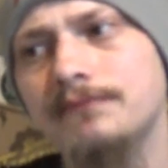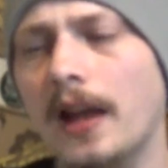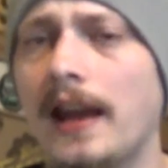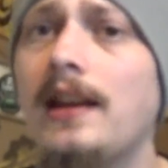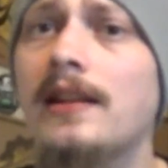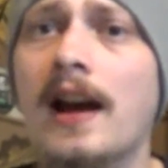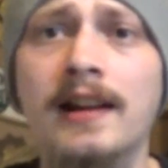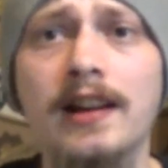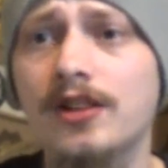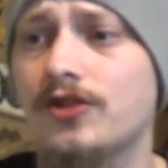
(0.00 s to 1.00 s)
89,
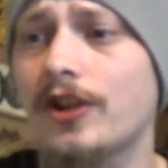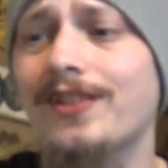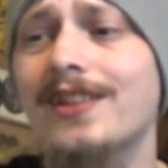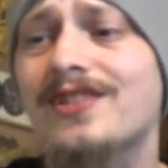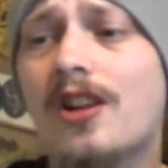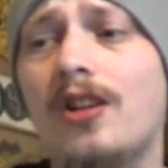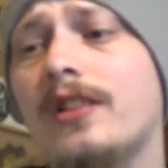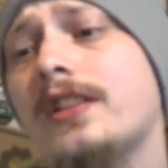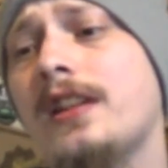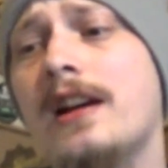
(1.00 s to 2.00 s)
I could drink this
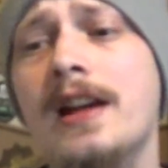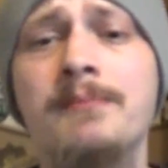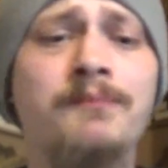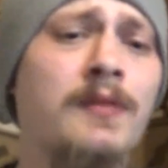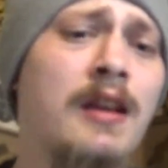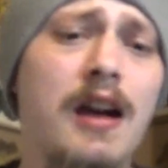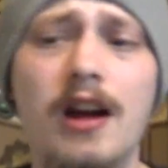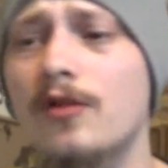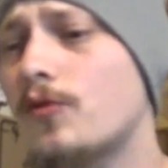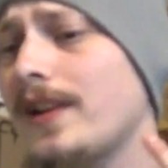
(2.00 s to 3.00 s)
all the time.
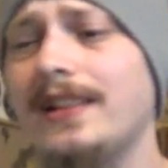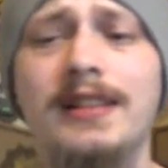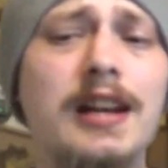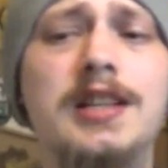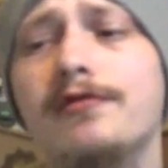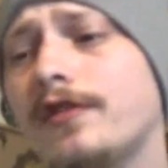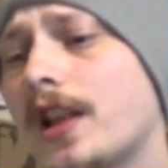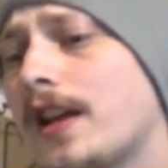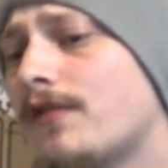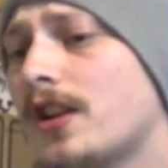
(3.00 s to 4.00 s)
Really nice
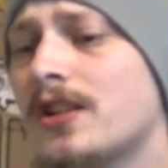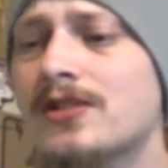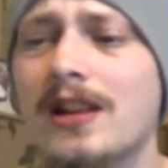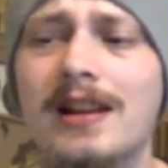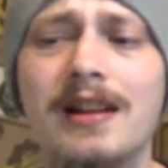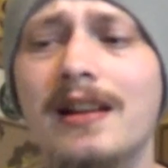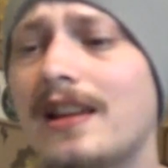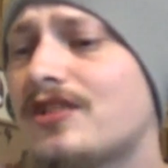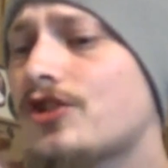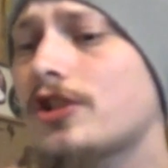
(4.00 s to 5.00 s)
flavors.
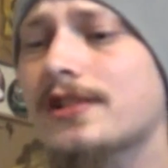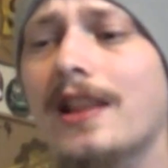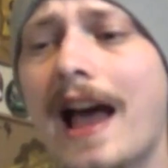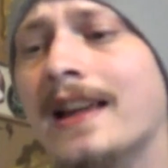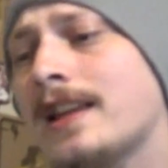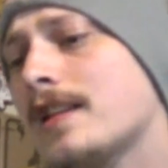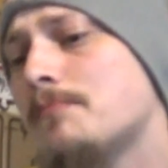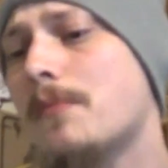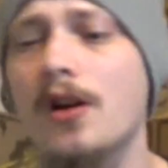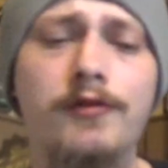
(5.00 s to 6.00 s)
It's just lacking in
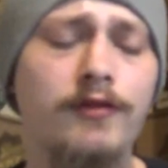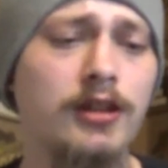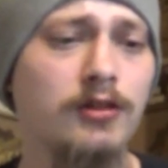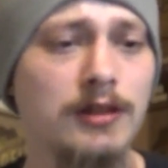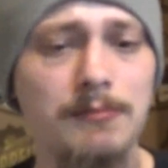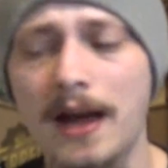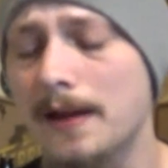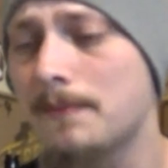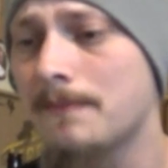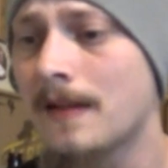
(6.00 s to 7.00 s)
mouthfeel
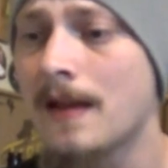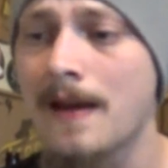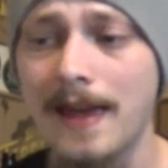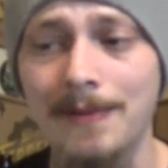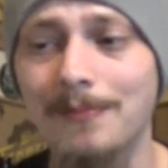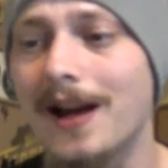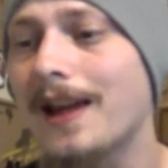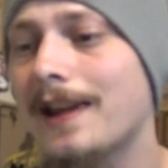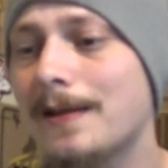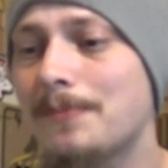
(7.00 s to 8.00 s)
in
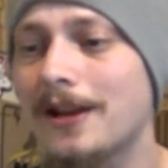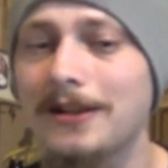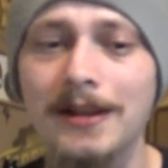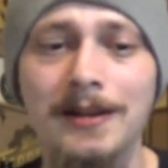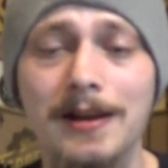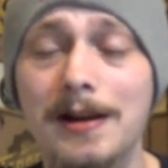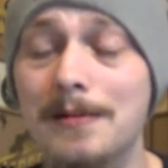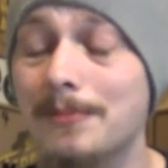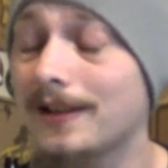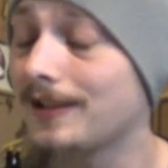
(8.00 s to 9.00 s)
my opinion,
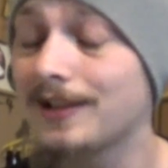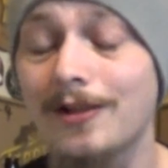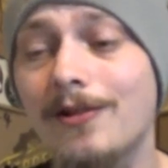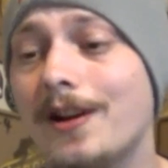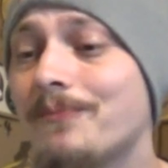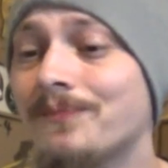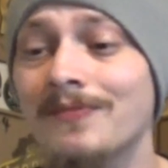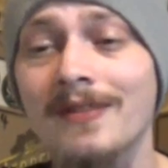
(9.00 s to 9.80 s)
but you know what?